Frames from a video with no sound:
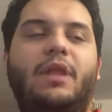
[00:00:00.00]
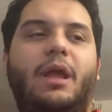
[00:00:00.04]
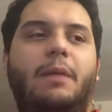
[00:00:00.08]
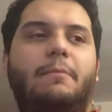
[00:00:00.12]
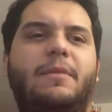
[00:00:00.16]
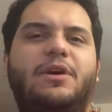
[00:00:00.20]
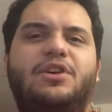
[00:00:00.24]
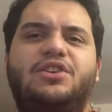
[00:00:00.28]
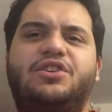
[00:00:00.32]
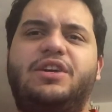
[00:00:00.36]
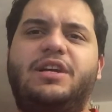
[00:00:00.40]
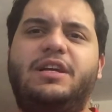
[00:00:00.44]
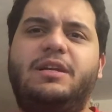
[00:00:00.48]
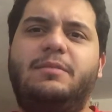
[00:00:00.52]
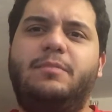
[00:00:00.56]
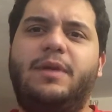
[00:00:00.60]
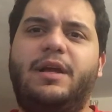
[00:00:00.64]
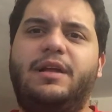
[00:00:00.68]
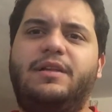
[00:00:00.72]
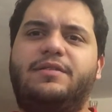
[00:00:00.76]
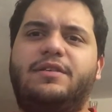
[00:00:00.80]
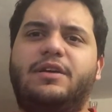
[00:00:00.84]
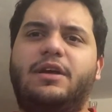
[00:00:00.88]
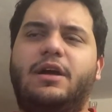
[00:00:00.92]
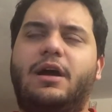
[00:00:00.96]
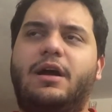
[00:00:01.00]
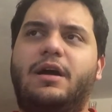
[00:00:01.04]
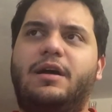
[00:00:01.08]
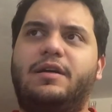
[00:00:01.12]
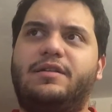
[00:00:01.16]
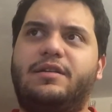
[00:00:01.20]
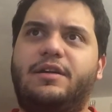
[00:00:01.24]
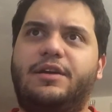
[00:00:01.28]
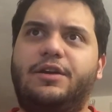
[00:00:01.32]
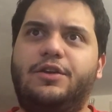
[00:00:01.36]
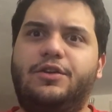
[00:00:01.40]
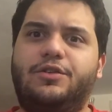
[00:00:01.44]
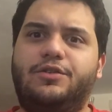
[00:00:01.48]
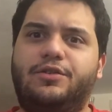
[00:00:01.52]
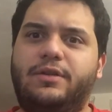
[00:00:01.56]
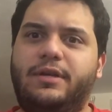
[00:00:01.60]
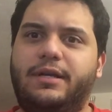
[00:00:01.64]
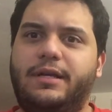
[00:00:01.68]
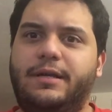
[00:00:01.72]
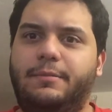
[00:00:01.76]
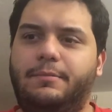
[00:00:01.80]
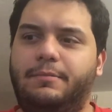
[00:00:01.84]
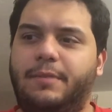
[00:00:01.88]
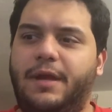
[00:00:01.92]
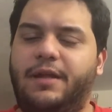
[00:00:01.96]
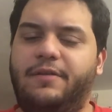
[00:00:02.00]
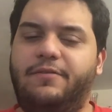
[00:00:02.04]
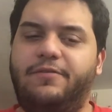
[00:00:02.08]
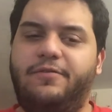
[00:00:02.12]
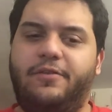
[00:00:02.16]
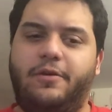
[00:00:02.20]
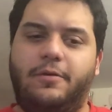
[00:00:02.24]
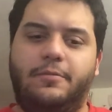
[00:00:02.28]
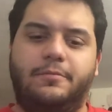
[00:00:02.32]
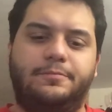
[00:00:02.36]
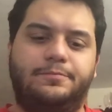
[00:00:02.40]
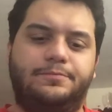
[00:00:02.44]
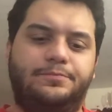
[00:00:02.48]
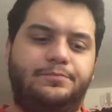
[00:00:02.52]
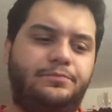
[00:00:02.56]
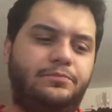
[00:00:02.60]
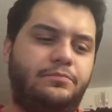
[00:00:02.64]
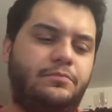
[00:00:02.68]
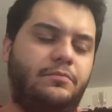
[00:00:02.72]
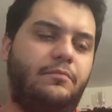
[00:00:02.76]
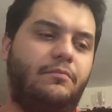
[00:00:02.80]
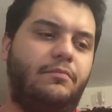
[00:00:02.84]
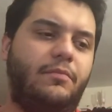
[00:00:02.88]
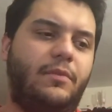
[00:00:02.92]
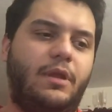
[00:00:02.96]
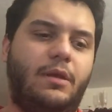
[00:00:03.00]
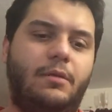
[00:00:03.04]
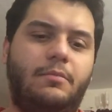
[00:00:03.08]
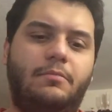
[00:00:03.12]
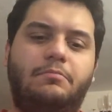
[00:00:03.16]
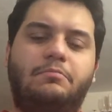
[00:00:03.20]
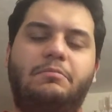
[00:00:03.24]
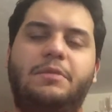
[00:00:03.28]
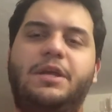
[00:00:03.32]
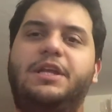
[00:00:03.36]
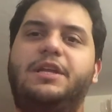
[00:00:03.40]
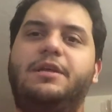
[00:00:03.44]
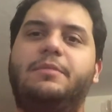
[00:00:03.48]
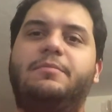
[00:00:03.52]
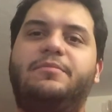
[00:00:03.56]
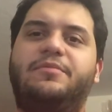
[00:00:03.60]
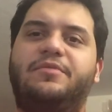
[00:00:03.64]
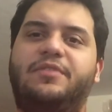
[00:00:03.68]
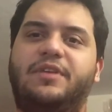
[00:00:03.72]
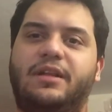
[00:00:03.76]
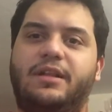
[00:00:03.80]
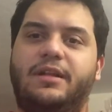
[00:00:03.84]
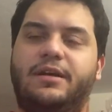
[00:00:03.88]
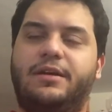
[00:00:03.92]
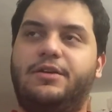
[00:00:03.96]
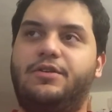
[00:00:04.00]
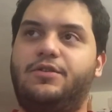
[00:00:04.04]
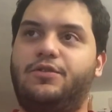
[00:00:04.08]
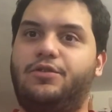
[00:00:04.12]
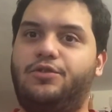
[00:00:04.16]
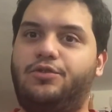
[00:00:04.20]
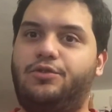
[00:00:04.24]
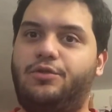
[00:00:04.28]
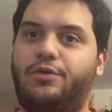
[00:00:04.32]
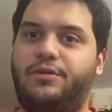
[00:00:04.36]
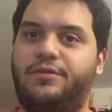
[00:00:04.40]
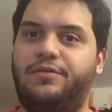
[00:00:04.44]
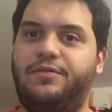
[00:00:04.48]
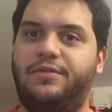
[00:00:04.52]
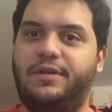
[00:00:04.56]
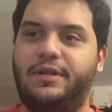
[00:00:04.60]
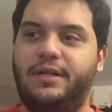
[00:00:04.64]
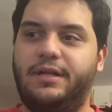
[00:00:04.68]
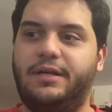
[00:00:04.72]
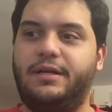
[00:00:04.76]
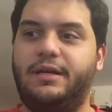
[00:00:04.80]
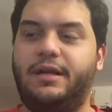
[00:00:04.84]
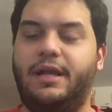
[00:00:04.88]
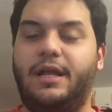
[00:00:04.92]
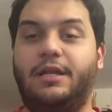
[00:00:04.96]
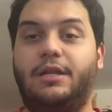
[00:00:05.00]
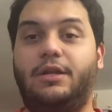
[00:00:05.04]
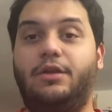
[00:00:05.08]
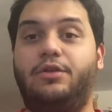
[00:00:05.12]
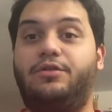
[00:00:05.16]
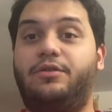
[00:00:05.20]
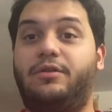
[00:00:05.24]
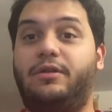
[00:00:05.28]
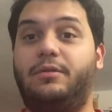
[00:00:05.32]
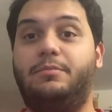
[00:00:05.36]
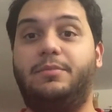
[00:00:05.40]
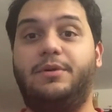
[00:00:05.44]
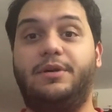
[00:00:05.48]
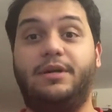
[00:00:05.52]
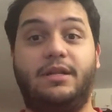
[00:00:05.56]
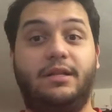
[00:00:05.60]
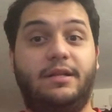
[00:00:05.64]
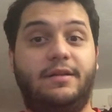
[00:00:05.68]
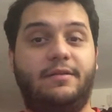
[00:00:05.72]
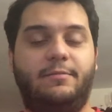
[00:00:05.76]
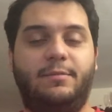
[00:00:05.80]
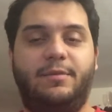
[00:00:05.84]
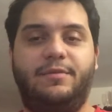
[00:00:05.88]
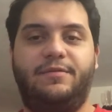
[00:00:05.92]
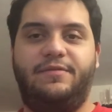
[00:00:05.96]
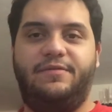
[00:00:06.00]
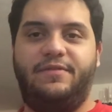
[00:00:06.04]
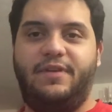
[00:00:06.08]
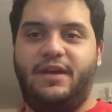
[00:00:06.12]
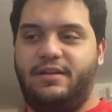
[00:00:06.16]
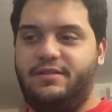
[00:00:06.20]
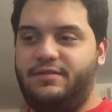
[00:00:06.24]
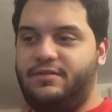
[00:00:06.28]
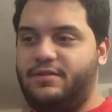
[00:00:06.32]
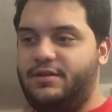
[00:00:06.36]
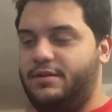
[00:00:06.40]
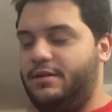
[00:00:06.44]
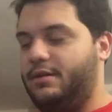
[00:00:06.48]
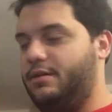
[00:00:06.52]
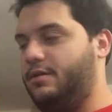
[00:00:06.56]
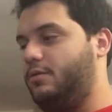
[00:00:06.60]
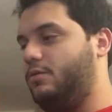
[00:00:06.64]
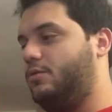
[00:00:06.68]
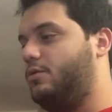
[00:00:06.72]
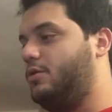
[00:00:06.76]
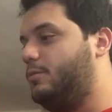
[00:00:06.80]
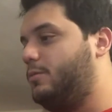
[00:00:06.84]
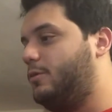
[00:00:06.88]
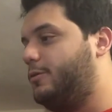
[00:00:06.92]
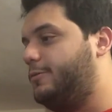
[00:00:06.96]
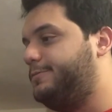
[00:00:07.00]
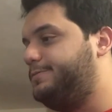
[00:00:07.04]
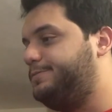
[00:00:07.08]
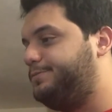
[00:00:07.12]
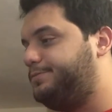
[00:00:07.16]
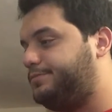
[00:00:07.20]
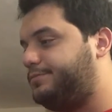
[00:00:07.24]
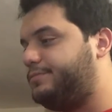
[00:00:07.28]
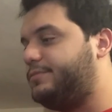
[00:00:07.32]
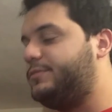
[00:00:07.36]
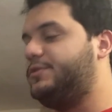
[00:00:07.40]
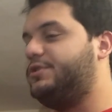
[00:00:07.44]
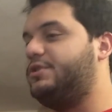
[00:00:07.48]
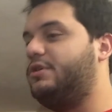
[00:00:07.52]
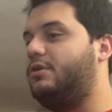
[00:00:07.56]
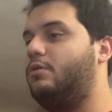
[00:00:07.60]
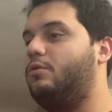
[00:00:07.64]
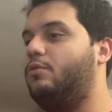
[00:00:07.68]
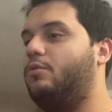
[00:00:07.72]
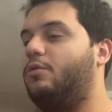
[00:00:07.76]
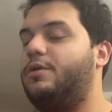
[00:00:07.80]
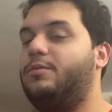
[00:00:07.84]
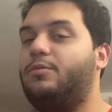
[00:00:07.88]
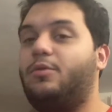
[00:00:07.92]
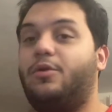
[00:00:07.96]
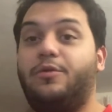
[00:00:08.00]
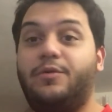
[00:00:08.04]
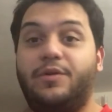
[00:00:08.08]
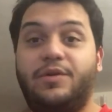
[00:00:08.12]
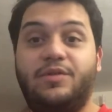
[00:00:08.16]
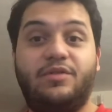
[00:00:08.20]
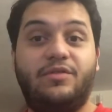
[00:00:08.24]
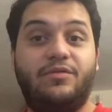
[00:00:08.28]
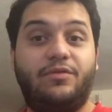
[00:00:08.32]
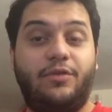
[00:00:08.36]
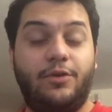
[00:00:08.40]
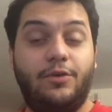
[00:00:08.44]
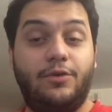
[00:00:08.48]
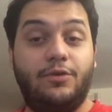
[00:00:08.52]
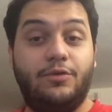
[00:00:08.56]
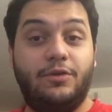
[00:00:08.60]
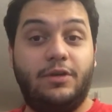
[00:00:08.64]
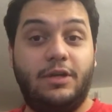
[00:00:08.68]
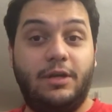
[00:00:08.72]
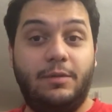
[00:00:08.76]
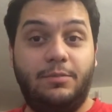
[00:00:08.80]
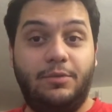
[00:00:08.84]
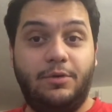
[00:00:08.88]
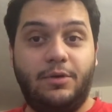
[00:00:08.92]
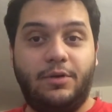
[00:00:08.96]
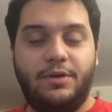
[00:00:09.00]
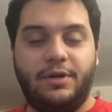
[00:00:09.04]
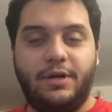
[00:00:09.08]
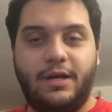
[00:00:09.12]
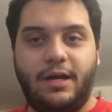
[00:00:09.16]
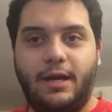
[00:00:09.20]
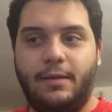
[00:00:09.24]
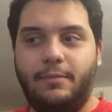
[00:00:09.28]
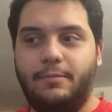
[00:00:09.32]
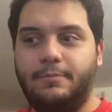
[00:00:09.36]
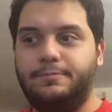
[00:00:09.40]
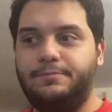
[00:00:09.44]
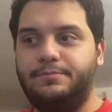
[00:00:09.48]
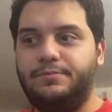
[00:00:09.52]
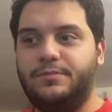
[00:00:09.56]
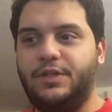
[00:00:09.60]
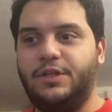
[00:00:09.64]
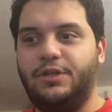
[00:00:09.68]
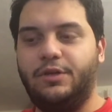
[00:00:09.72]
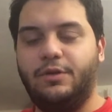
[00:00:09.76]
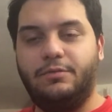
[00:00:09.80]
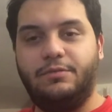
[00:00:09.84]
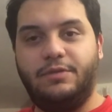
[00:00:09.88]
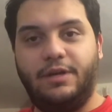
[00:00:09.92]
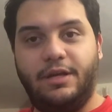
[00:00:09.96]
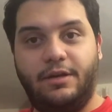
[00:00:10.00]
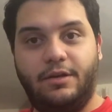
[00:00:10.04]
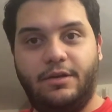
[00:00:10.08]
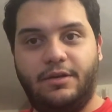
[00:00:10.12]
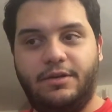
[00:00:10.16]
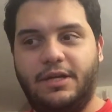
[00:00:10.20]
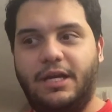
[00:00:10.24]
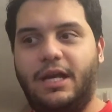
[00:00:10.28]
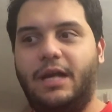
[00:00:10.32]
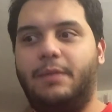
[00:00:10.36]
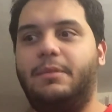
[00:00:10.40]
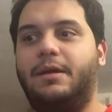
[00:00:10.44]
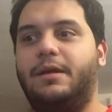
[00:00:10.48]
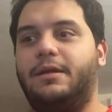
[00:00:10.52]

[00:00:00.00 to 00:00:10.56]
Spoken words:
Machine-made cigars are usually made from medium filler to short filler and usually burn a little bit faster than normal. So one more reason for you to keep your time, you know, take your time